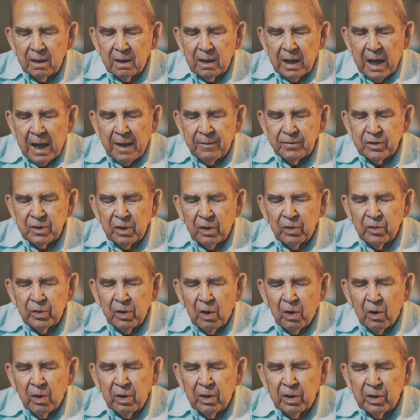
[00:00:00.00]
on
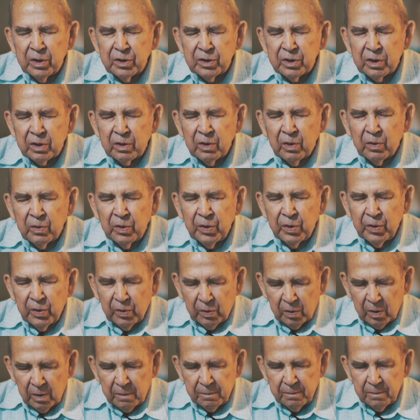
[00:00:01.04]
orders to go to
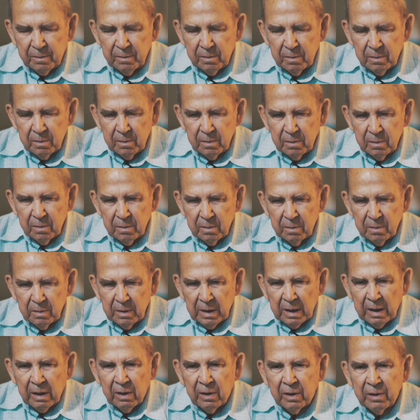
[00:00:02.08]
Europe.
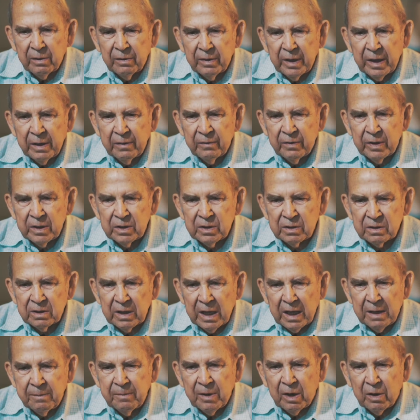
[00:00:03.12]
I already
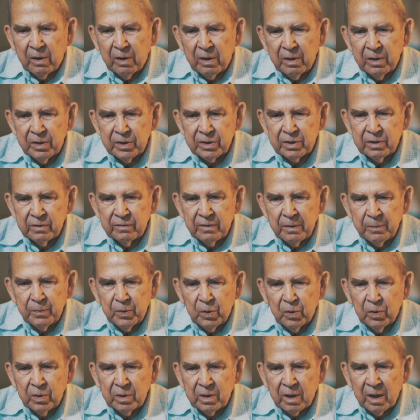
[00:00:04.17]
had my orders to
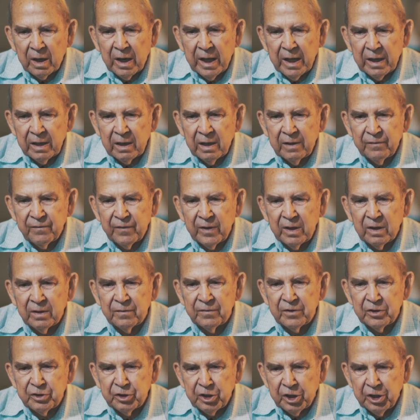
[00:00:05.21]
report to Langley Field,
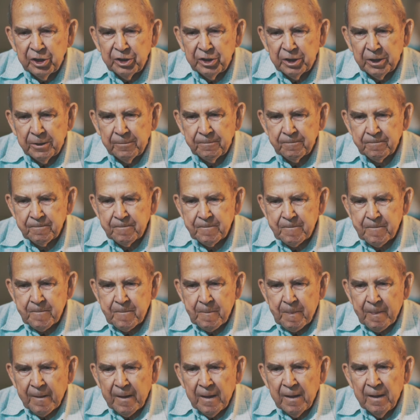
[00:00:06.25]
Virginia.
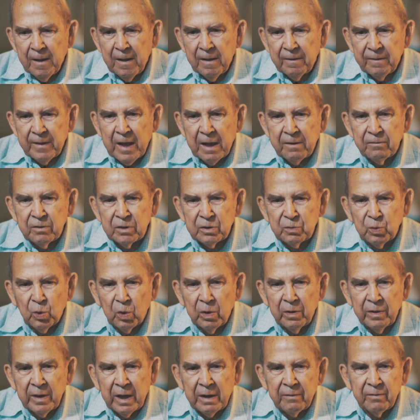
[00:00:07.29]
That was
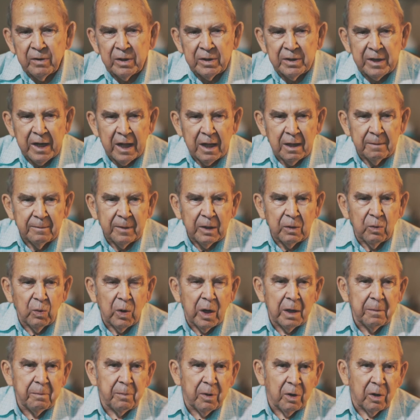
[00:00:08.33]
where they were telling me
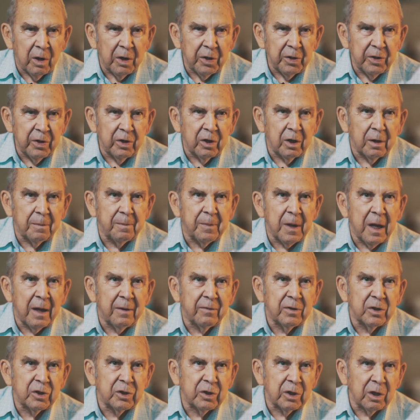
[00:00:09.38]
what part of Europe I
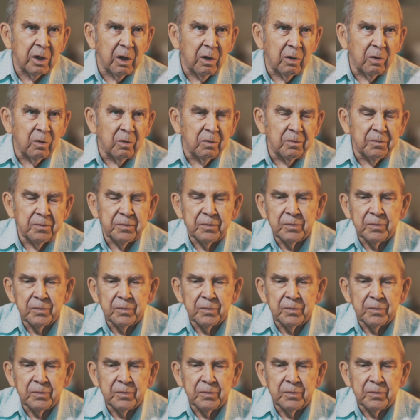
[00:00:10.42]
was to go.